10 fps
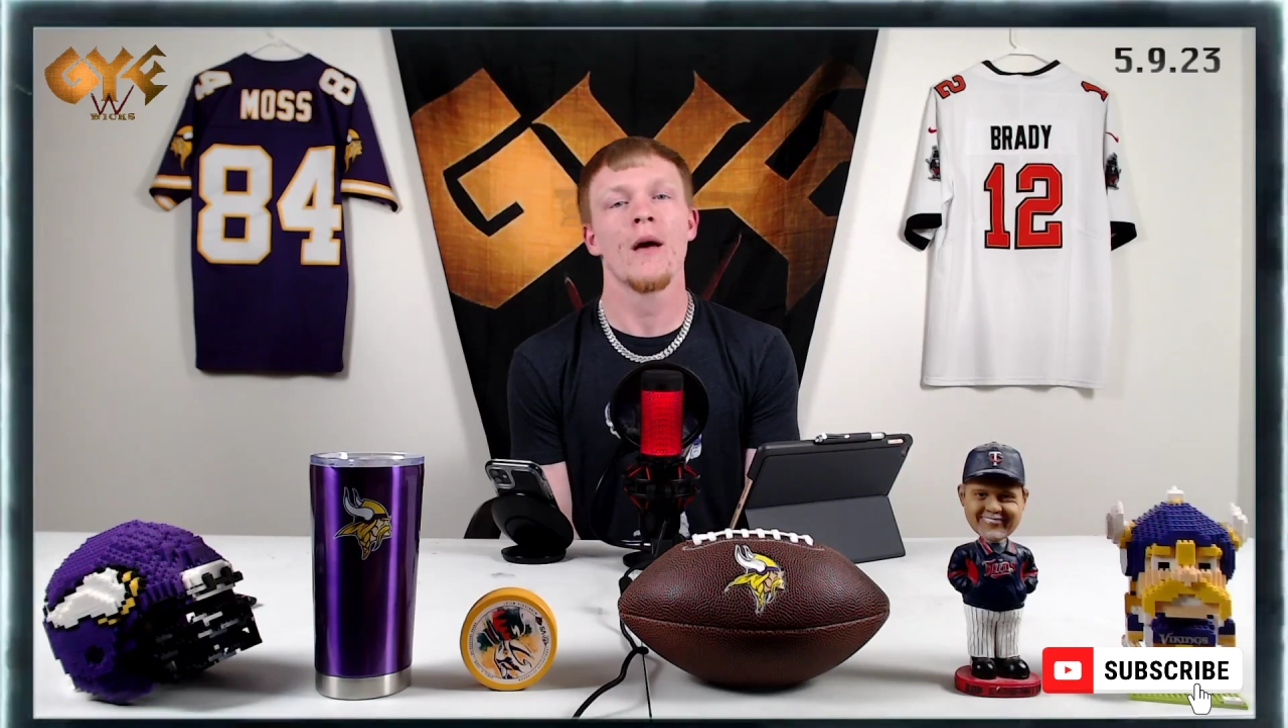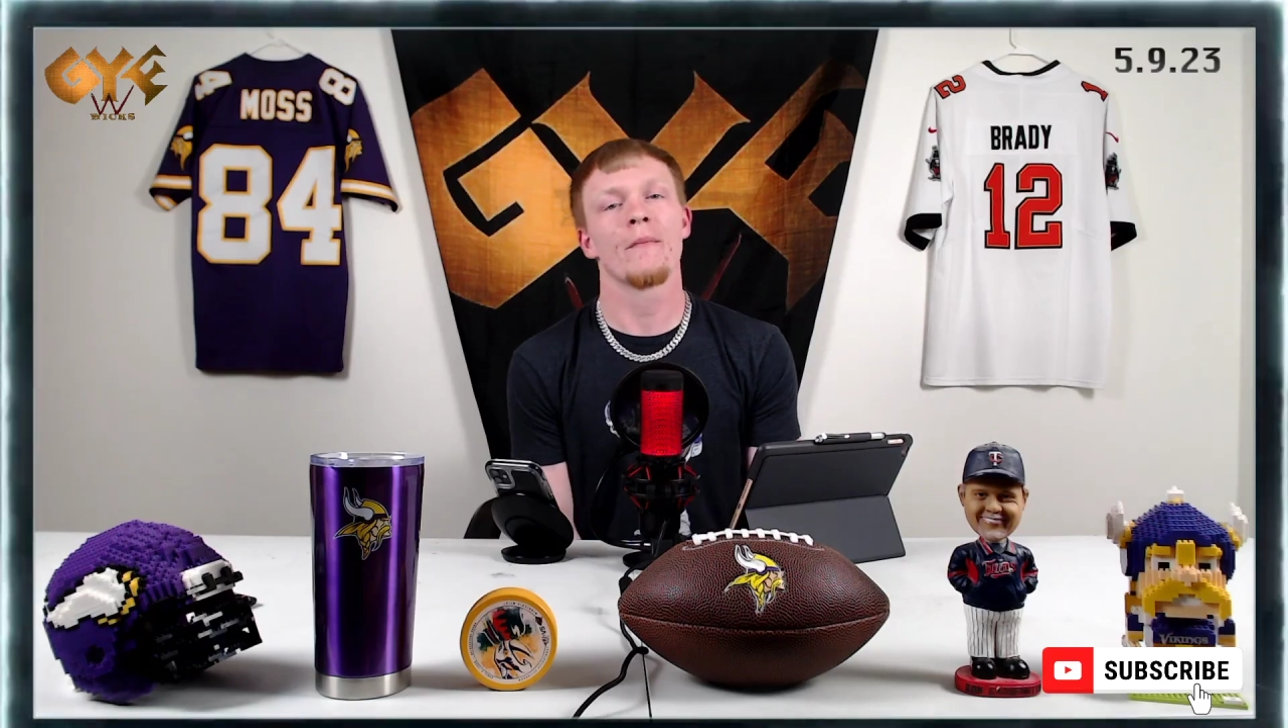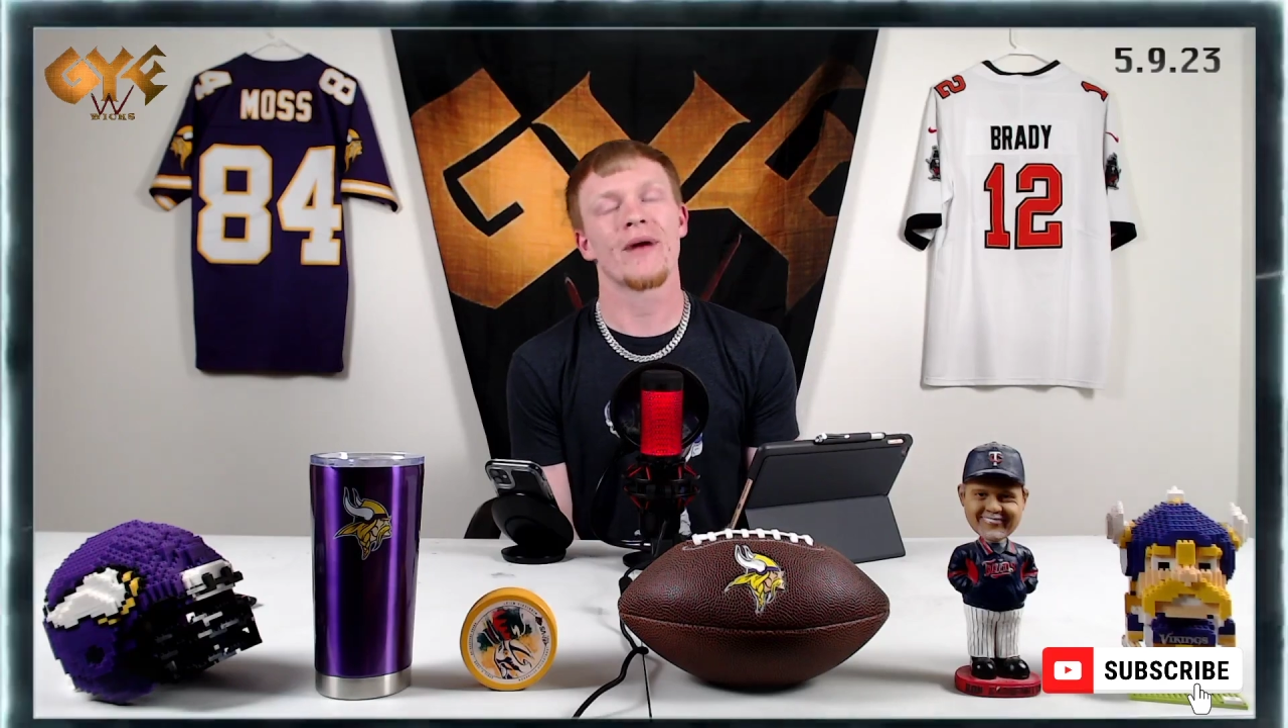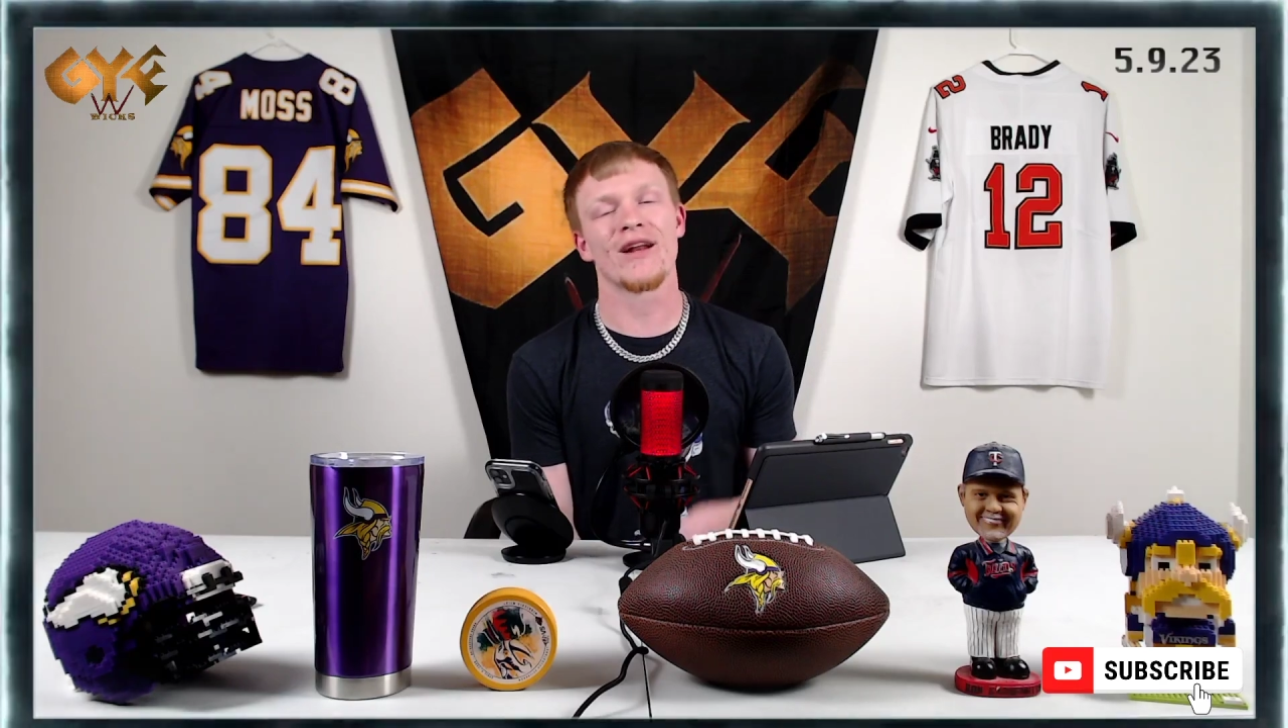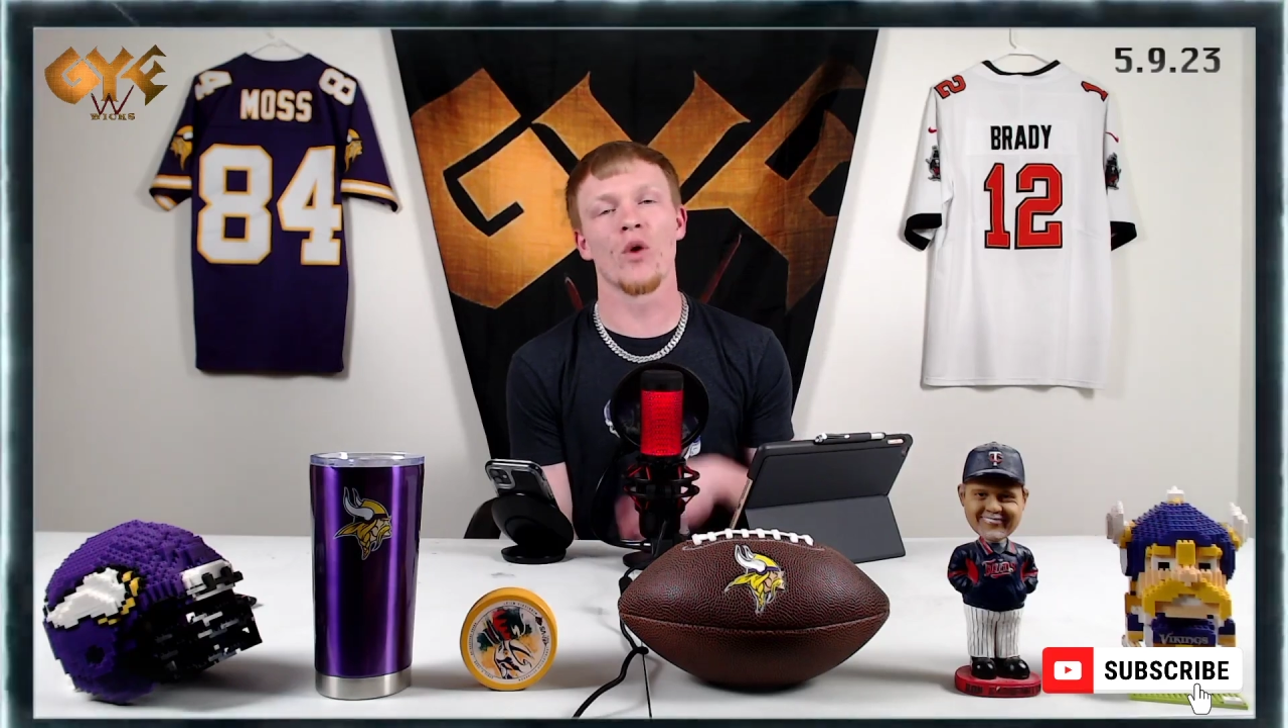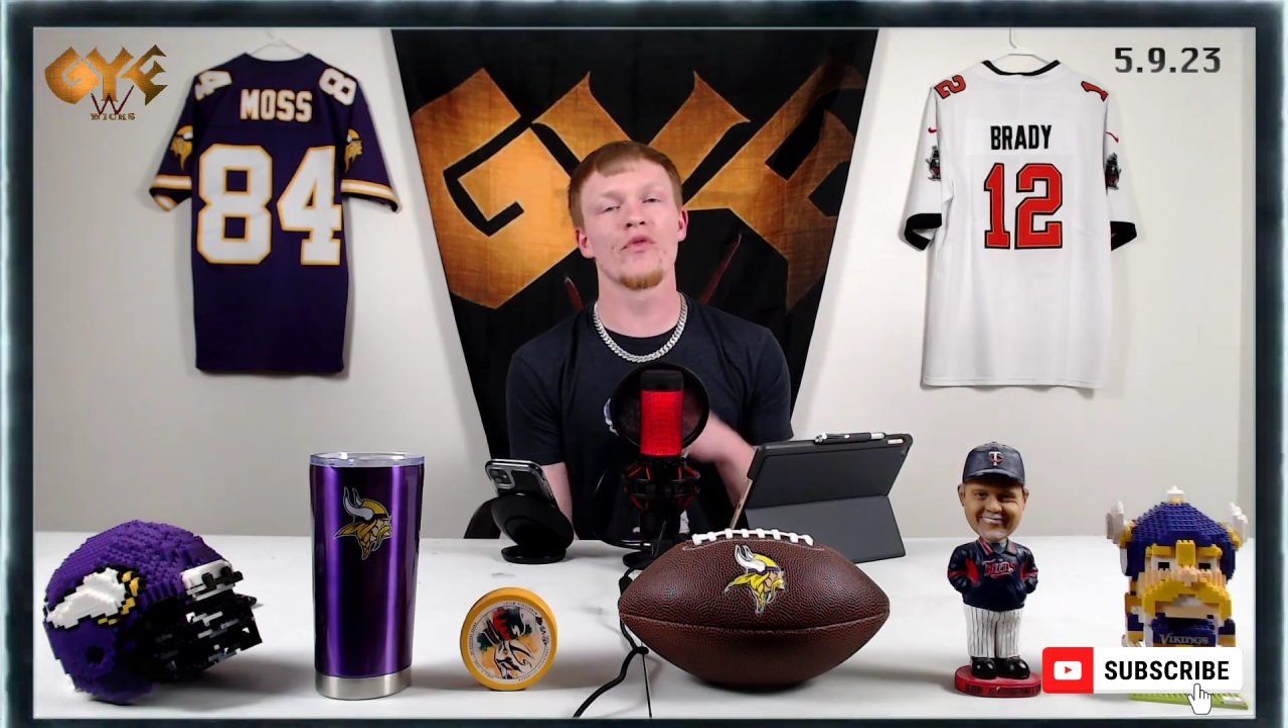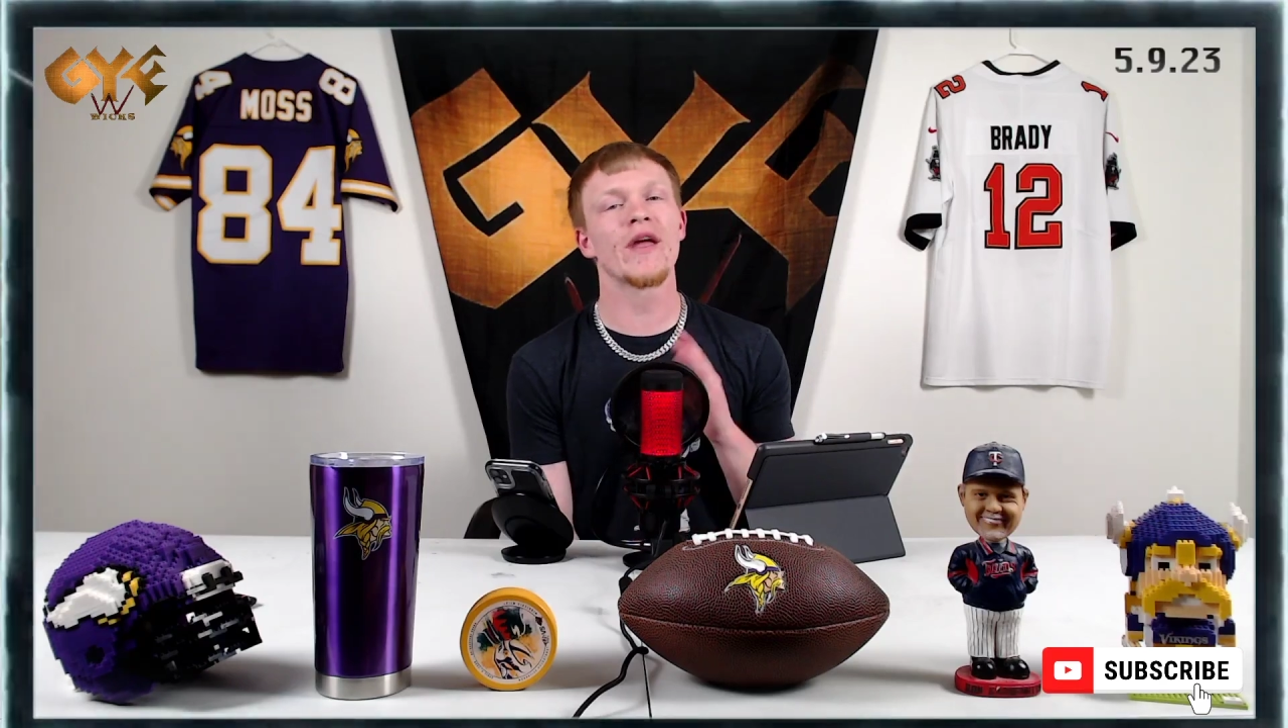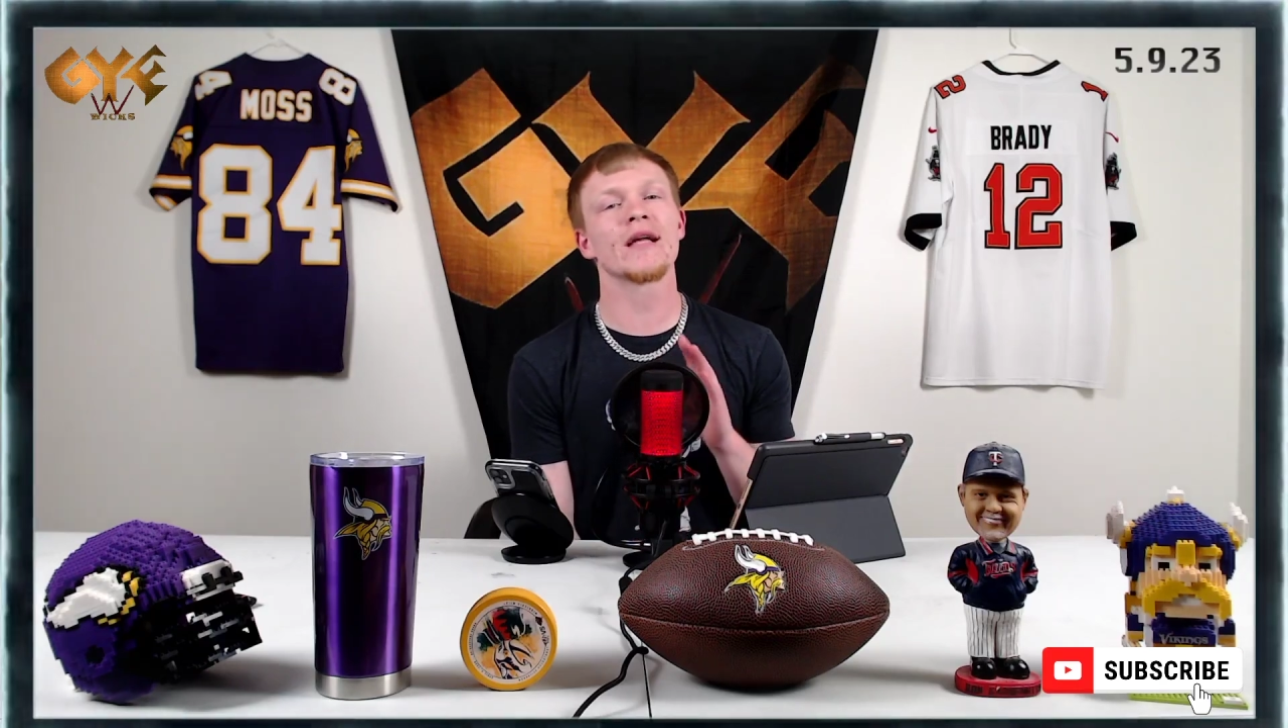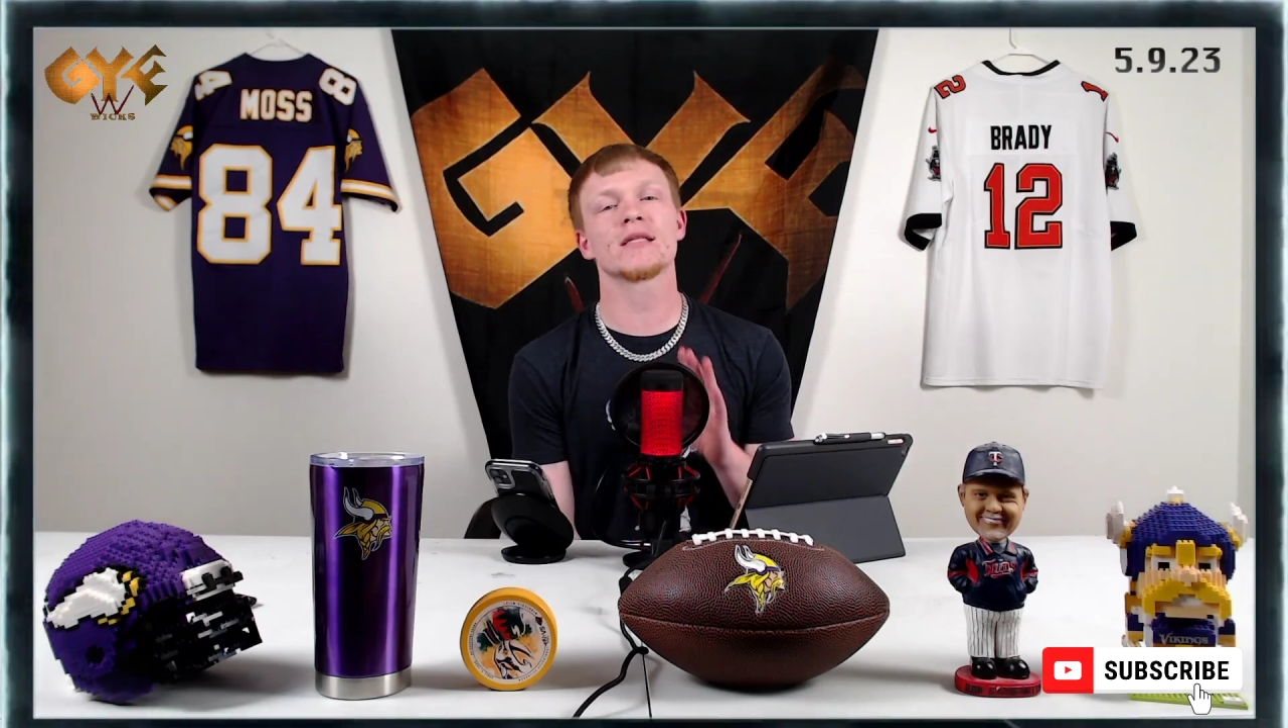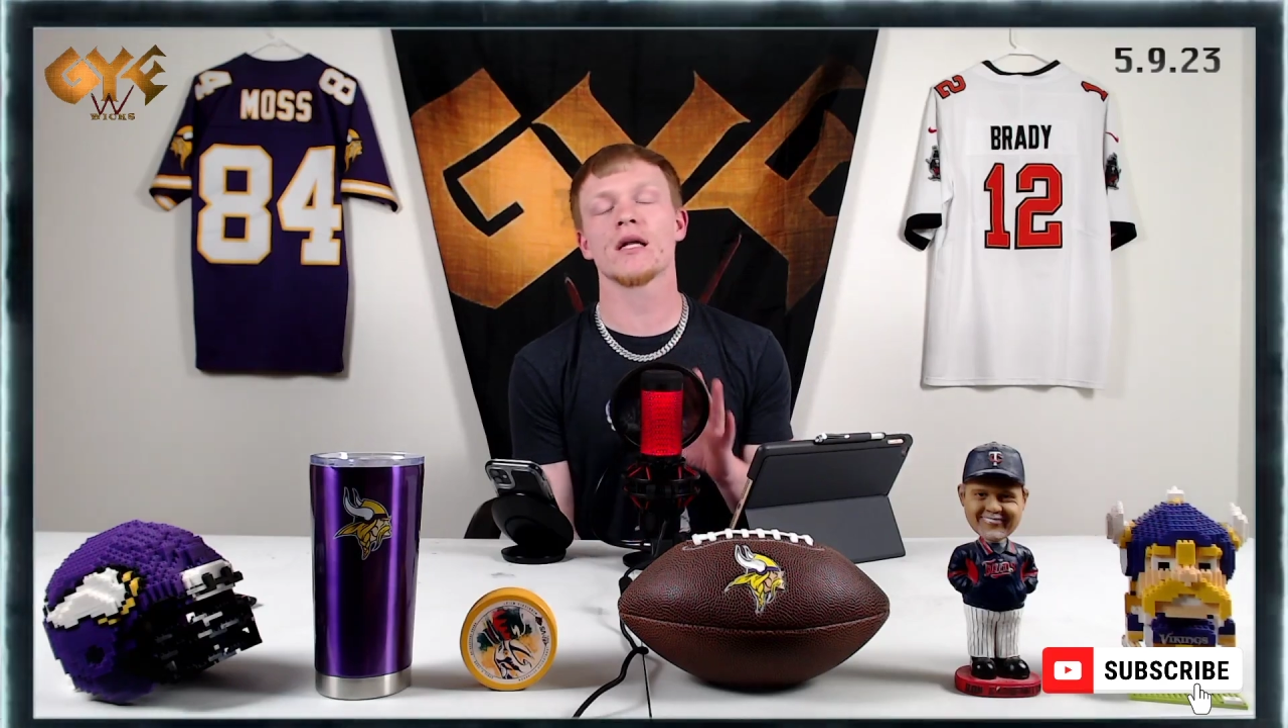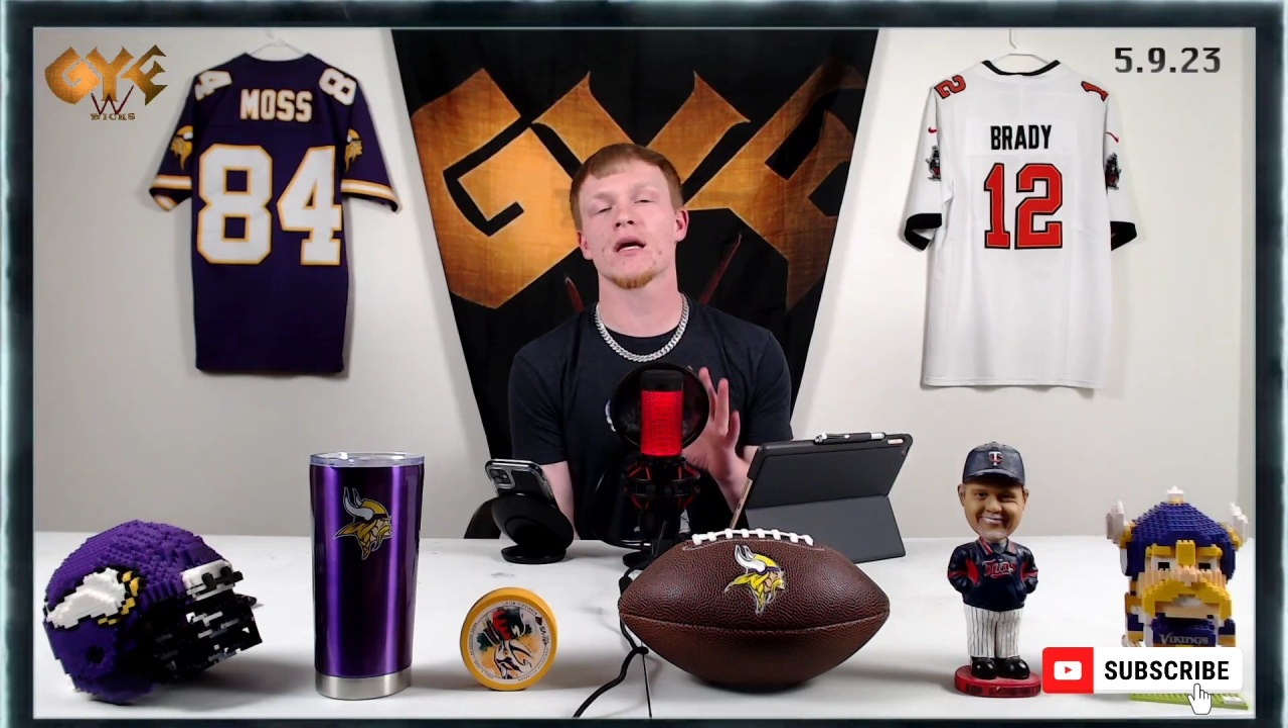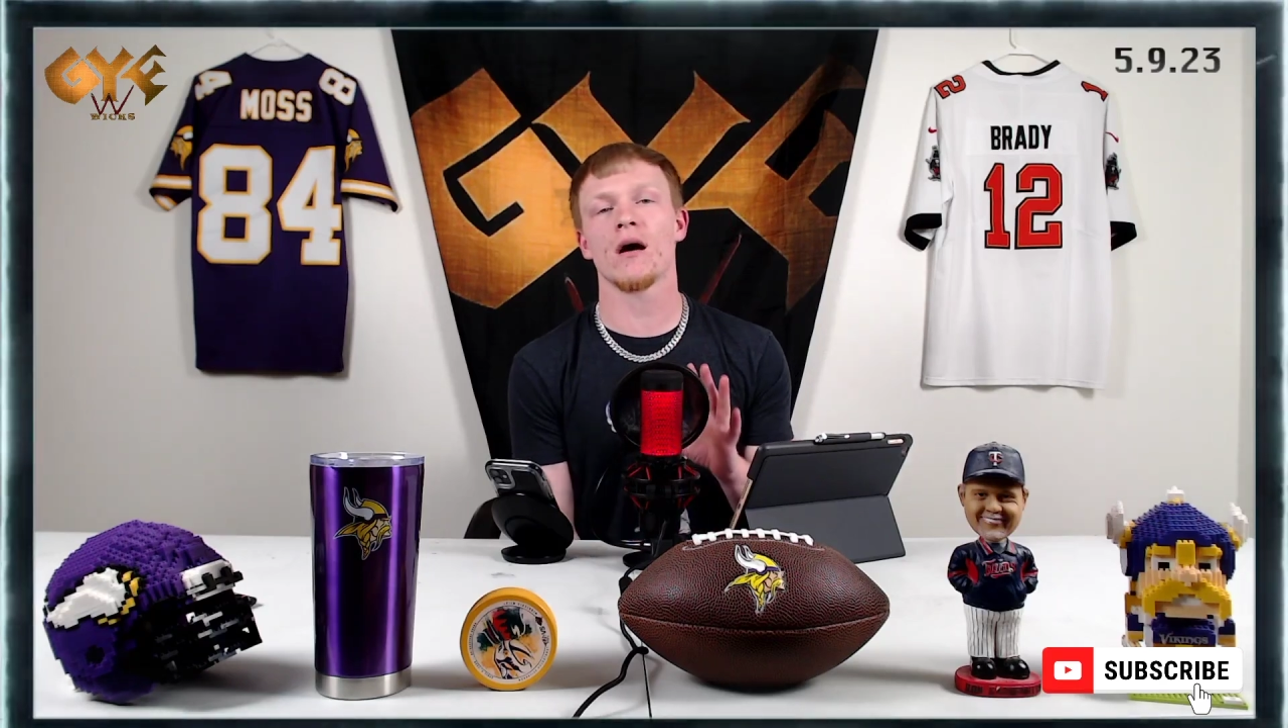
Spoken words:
But I don't think it's going to